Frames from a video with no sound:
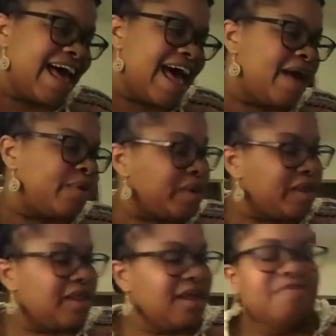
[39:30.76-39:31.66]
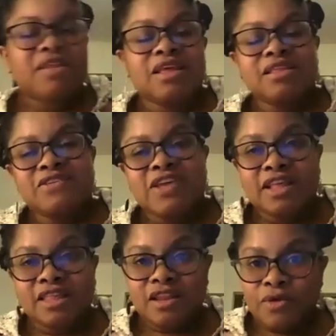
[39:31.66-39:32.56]
I want to thank Vanessa
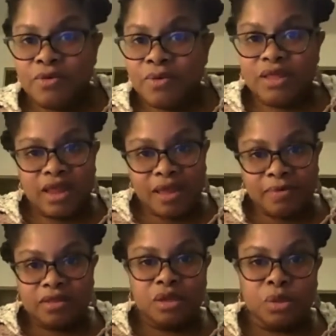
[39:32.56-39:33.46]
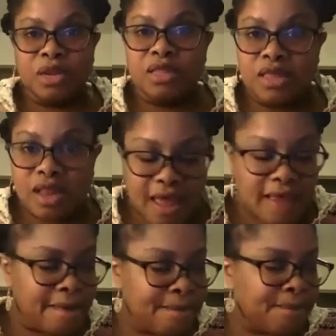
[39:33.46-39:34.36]
Johnson, who wasn't able to join us tonight.